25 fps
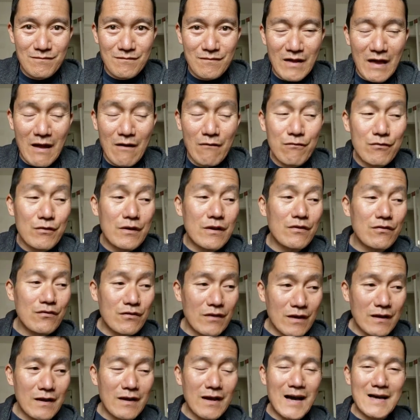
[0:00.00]

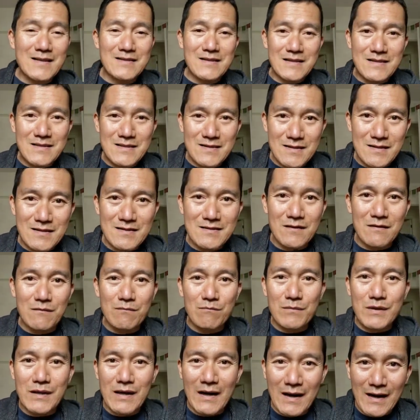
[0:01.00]
Everything has a
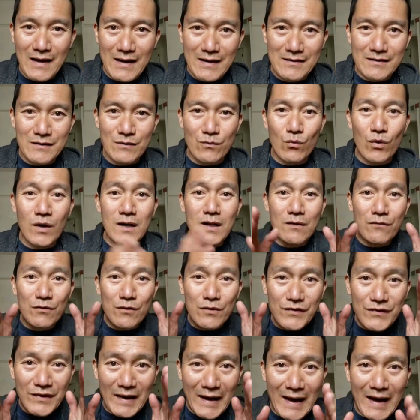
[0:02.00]
system behind it. Whatever
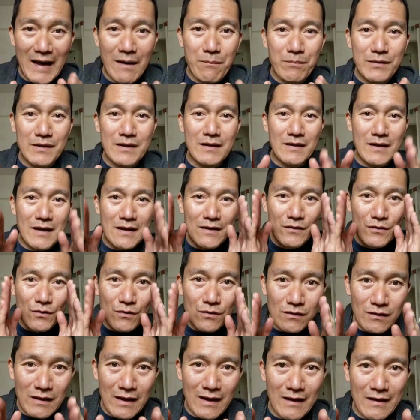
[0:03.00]
is happening in your
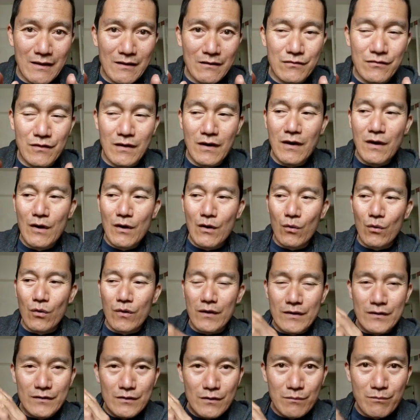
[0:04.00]
life or
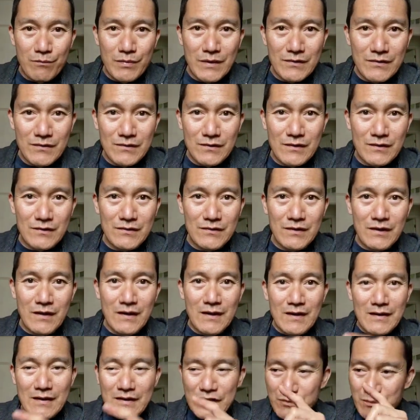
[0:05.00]
in your business
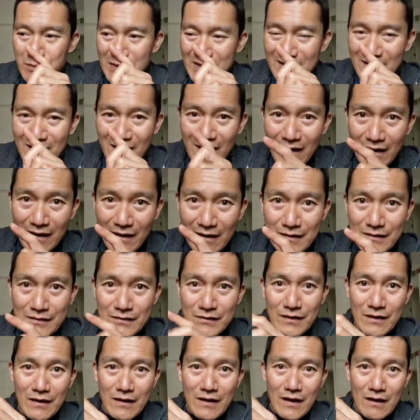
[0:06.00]
is
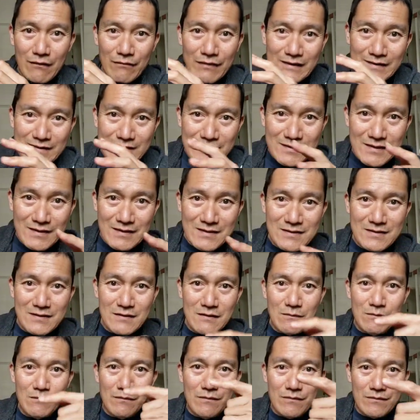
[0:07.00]
because of a
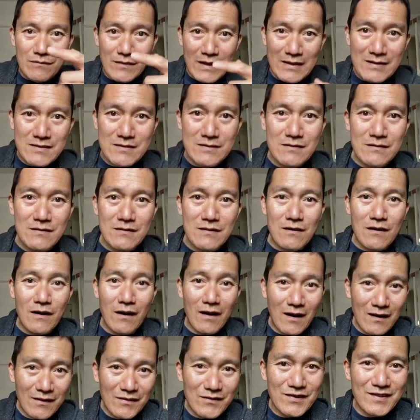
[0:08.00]
system that's
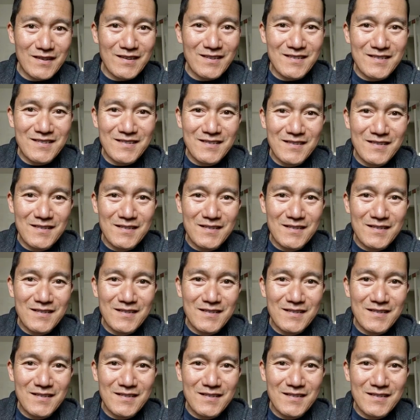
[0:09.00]
causing it.